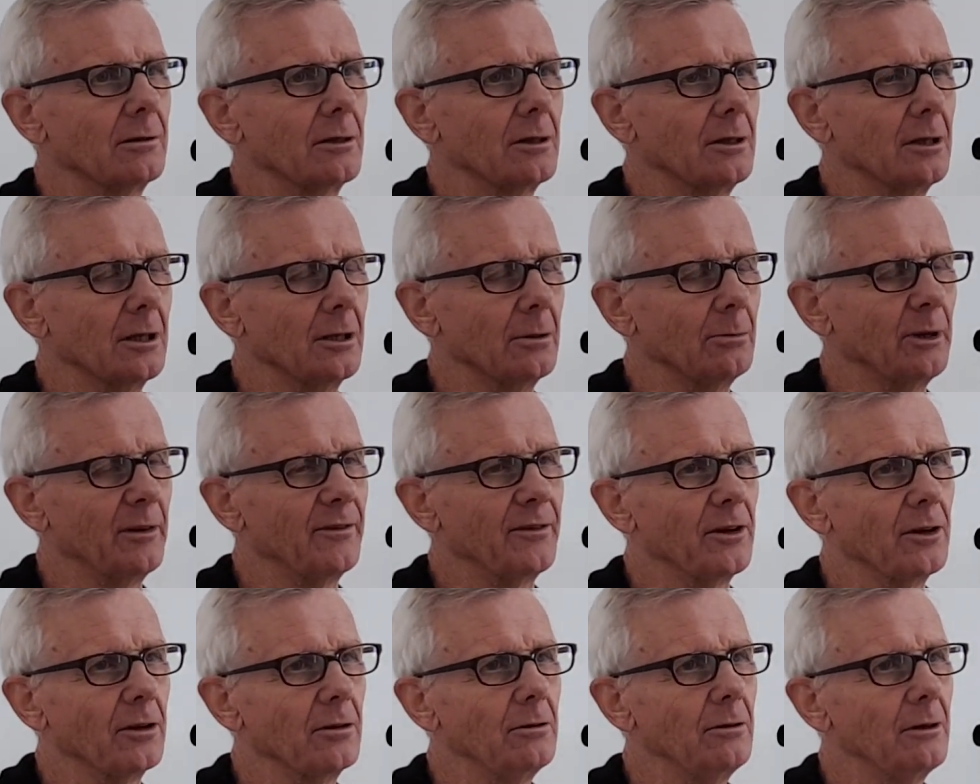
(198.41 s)
with
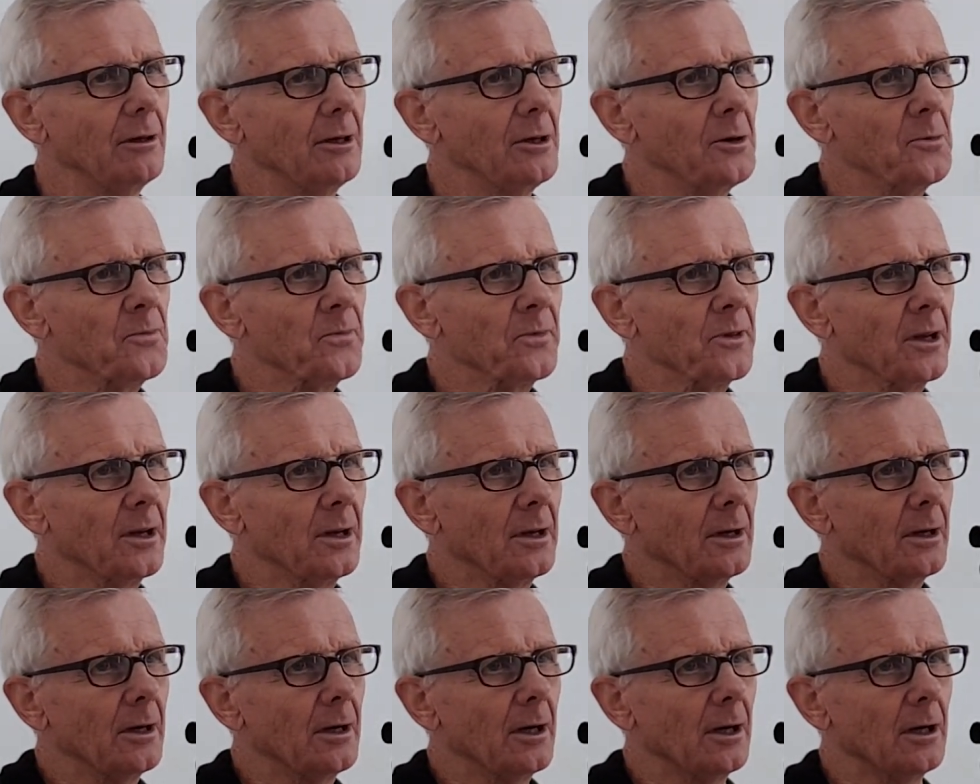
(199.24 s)
you,
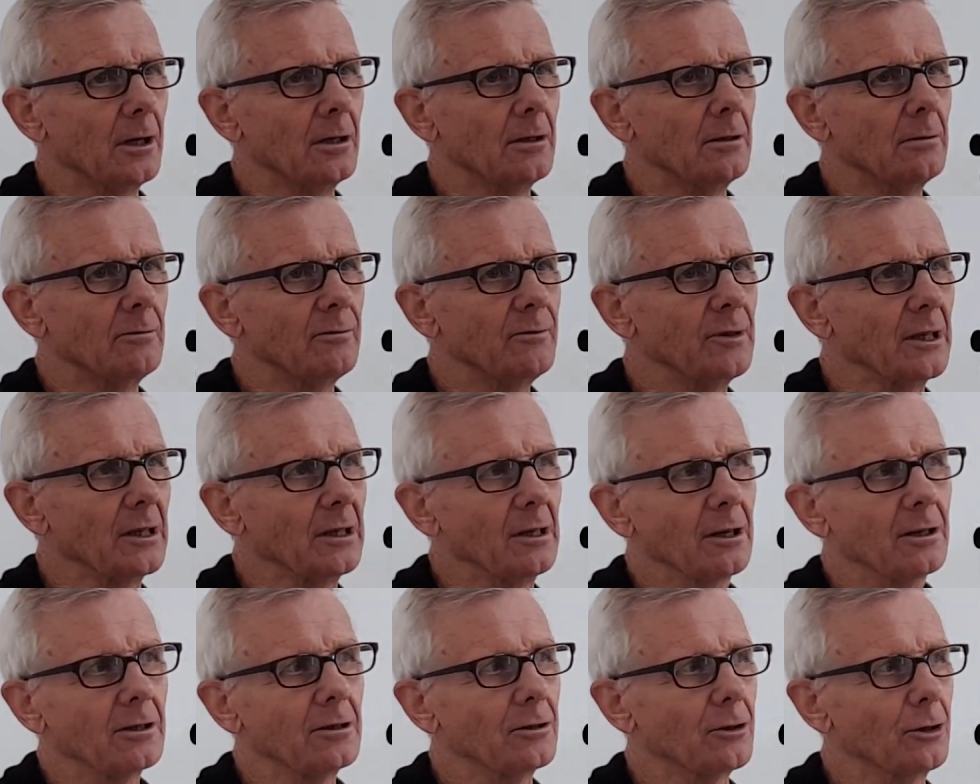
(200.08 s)
I
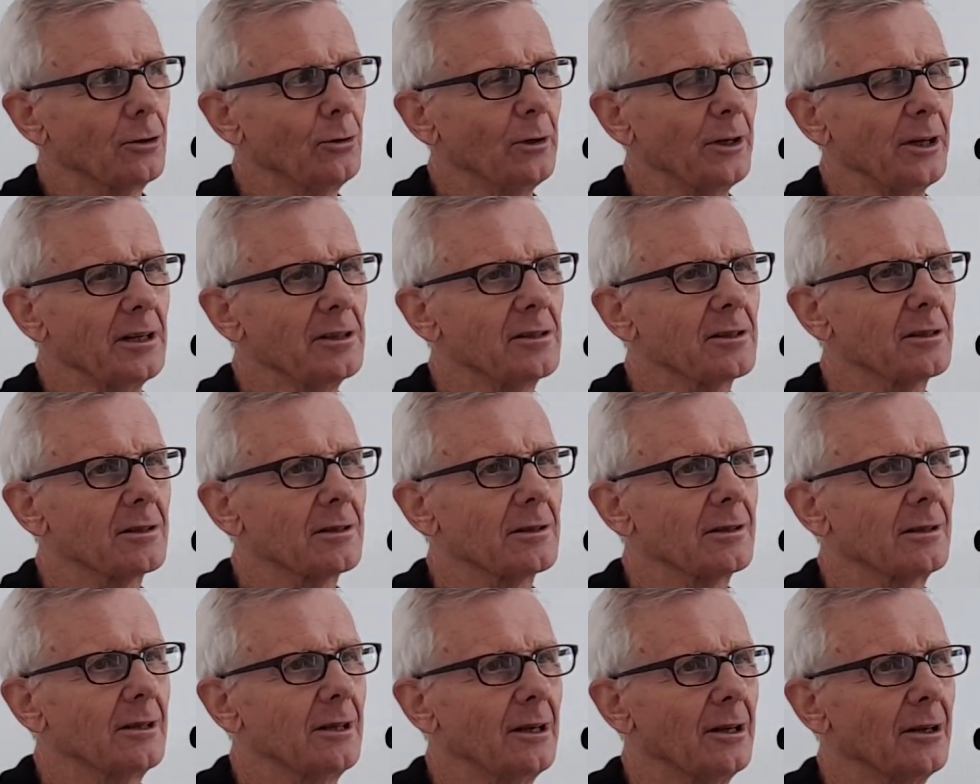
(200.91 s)
can do
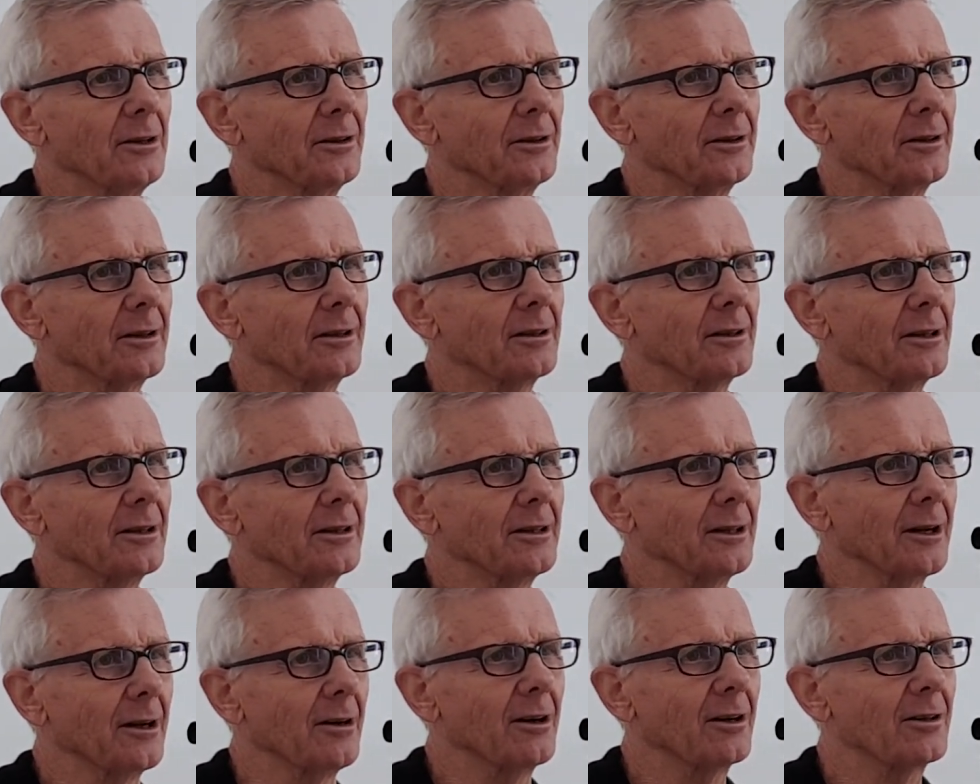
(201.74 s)
this, and you
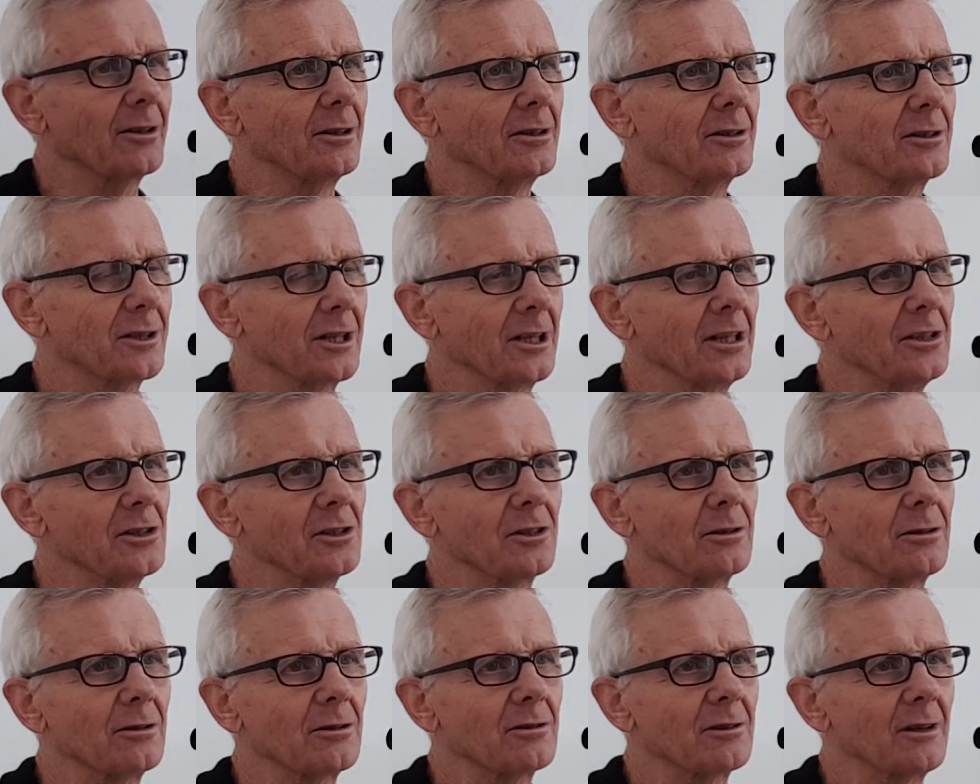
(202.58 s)
know I can teach
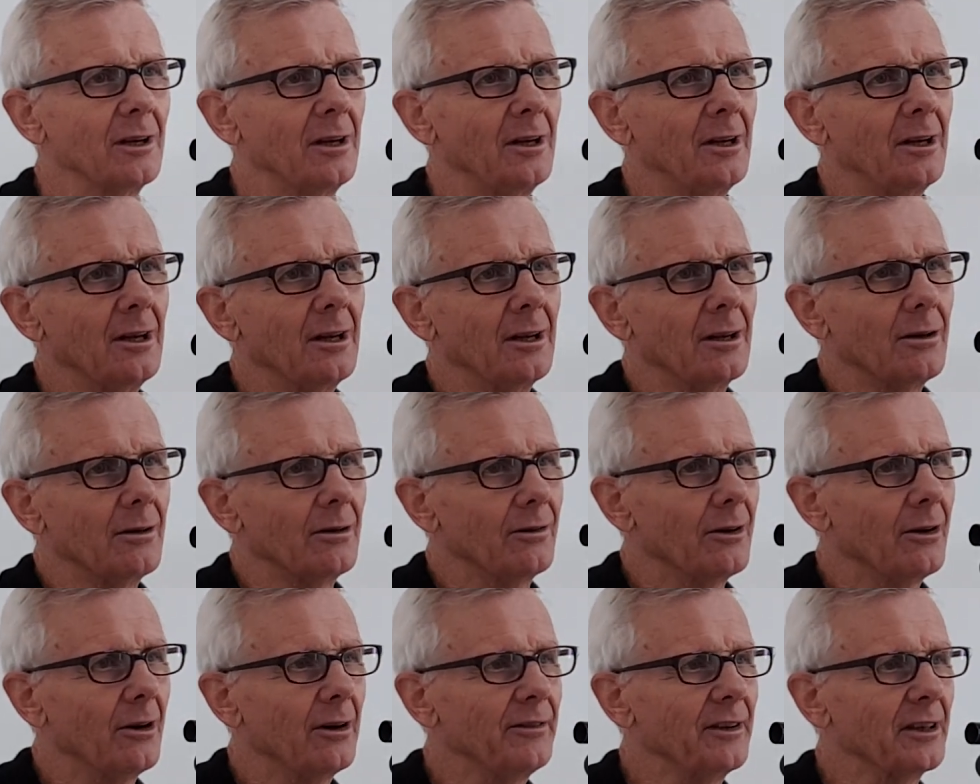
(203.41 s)
because
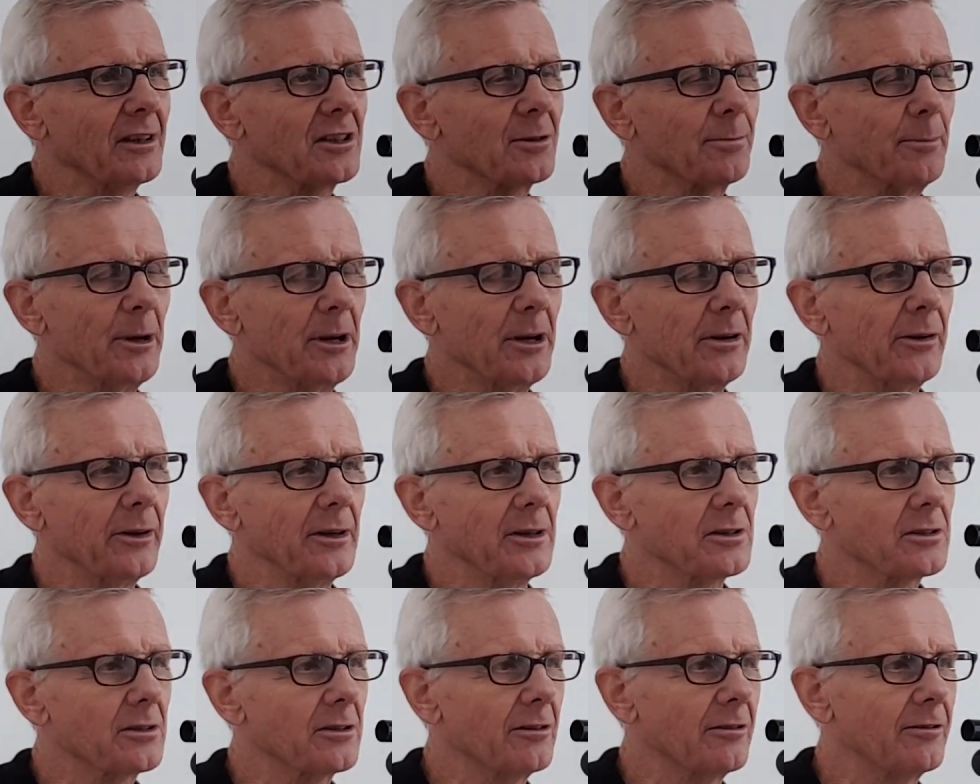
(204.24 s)
I have
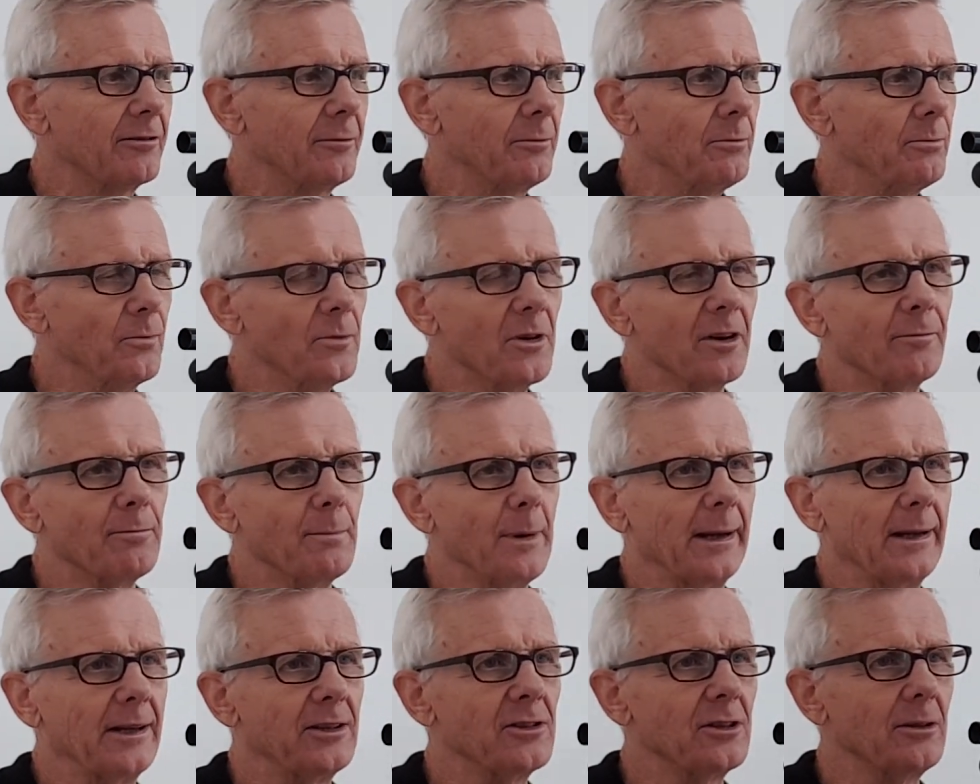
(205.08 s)
experience of
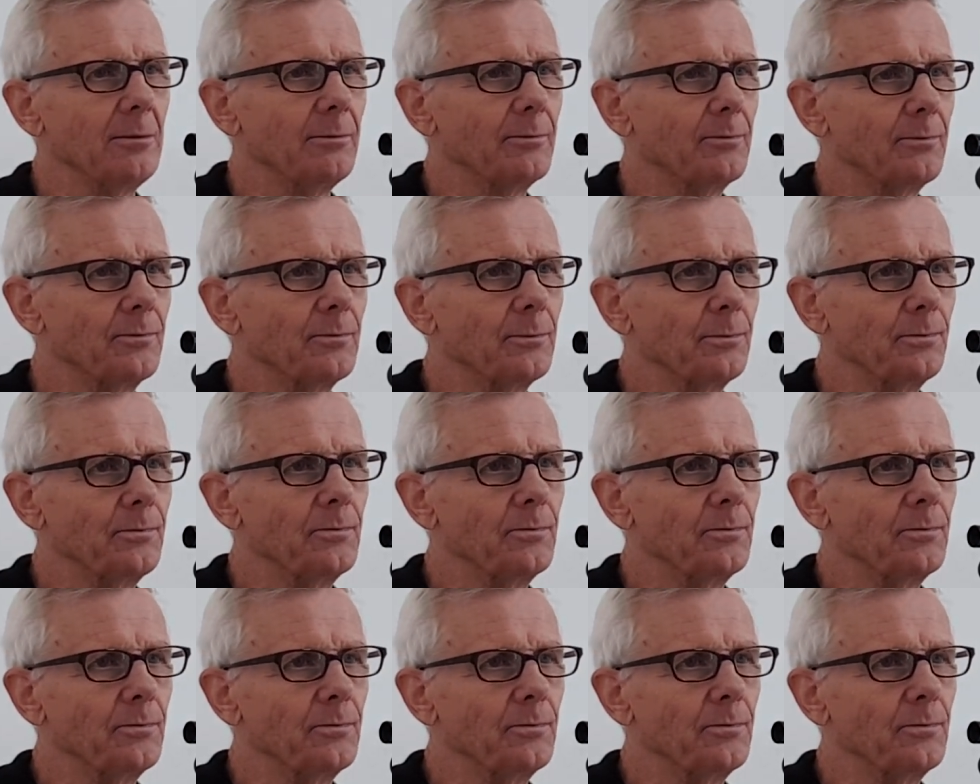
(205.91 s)
managing,